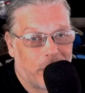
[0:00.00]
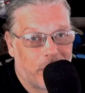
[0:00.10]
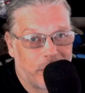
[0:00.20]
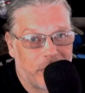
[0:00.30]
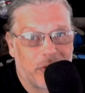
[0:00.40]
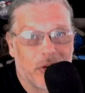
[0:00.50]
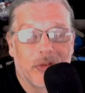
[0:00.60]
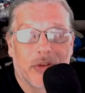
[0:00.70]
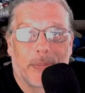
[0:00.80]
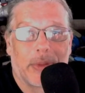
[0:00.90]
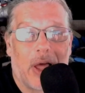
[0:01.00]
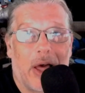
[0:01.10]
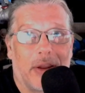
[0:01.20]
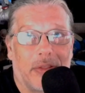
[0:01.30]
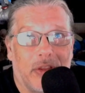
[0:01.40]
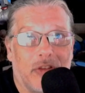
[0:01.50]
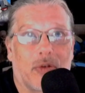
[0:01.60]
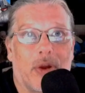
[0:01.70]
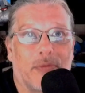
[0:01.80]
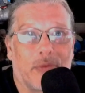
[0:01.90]
You know, she shows up a lot at these
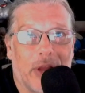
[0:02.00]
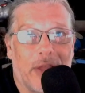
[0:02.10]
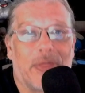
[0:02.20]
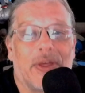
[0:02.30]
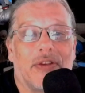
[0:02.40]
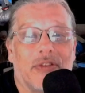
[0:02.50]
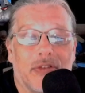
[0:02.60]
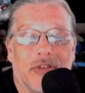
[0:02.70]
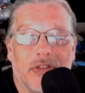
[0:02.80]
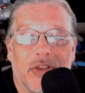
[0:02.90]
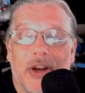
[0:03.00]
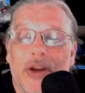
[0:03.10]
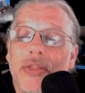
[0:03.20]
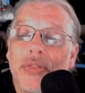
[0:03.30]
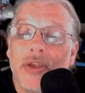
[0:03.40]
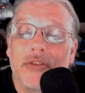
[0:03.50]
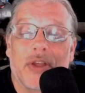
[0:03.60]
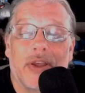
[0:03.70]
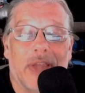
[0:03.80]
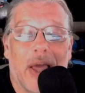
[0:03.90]
Grateful Dead things as a sit-in and things
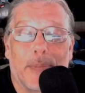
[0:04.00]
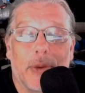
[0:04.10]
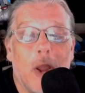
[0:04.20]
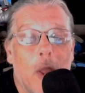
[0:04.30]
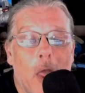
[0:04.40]
like that, but